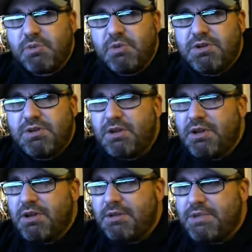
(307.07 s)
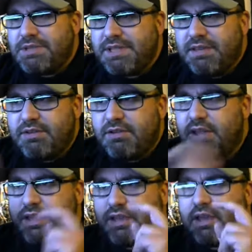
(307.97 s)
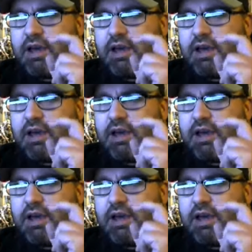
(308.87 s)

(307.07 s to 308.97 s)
wouldn't put together, like,